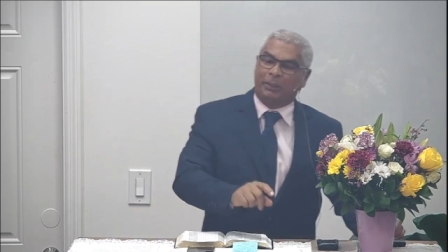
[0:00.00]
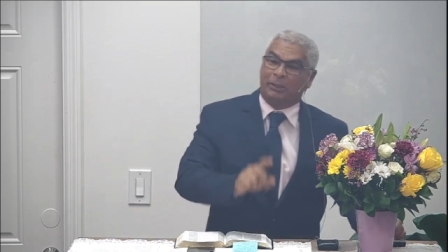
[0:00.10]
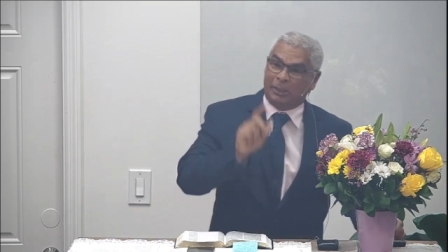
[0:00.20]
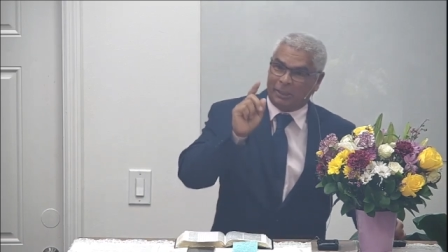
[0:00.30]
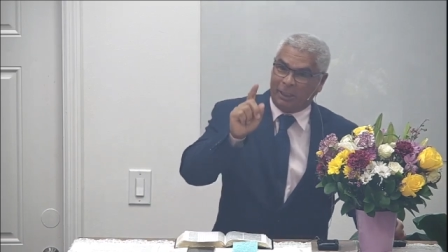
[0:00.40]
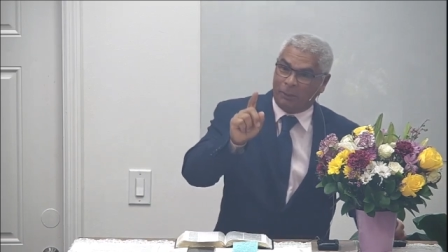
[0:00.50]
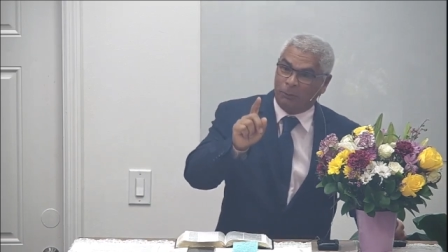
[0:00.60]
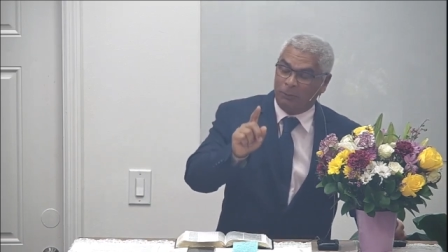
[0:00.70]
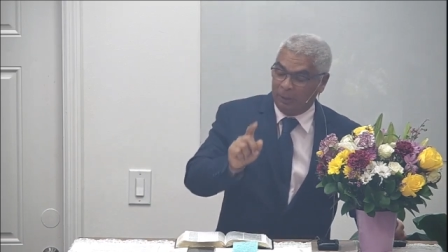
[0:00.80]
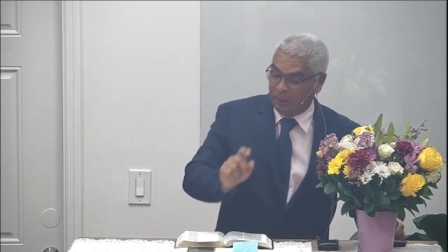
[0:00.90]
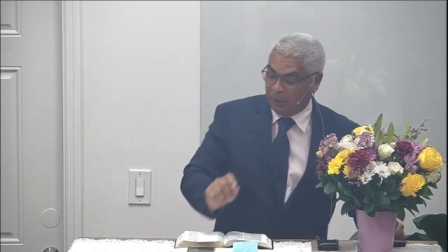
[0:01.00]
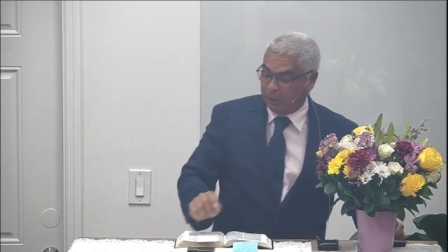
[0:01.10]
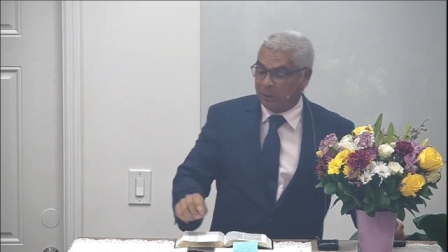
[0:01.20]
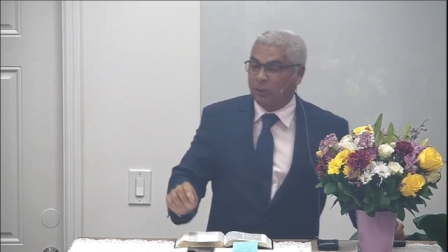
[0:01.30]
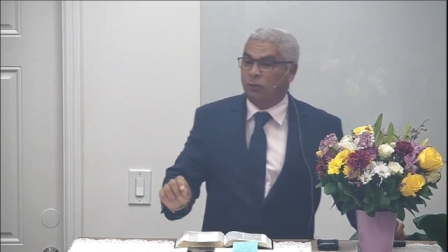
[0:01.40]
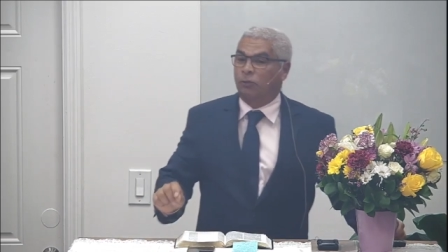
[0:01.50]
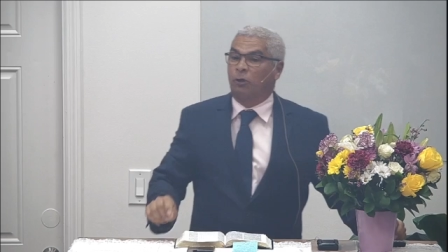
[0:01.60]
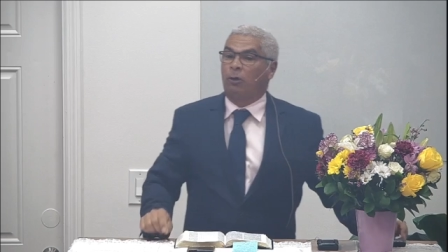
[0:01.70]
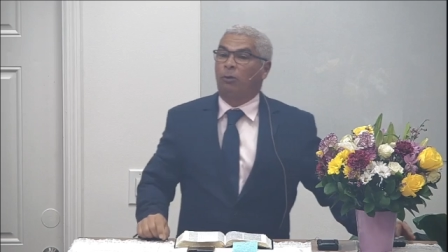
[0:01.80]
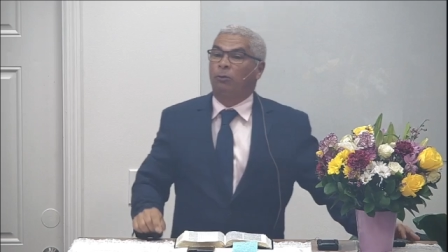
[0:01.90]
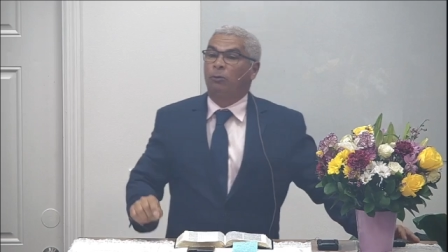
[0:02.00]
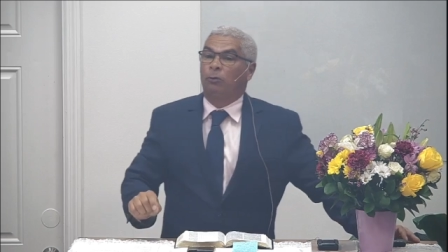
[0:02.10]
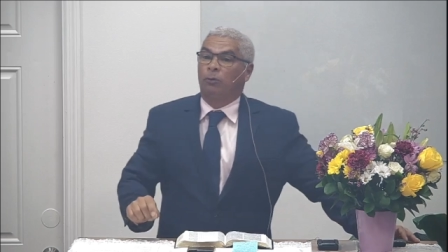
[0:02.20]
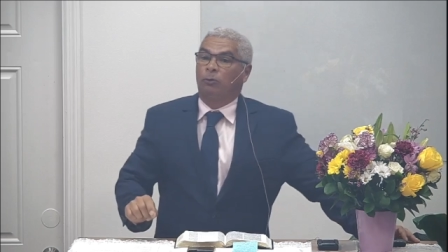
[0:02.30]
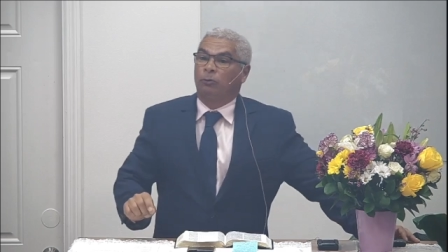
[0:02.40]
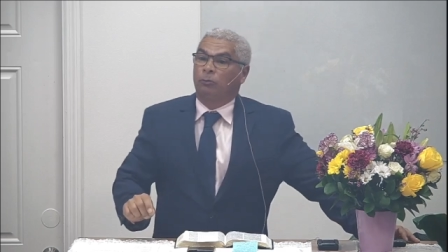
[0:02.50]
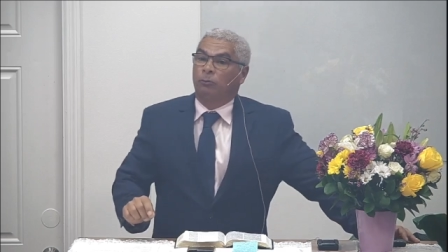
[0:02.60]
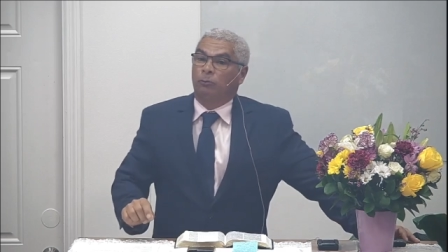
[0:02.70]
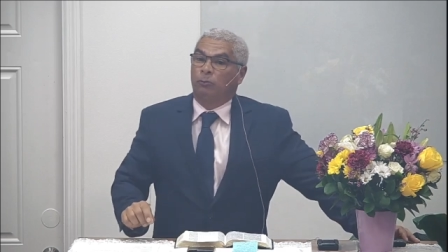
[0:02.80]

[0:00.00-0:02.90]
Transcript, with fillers: and leave this place knowing, saying that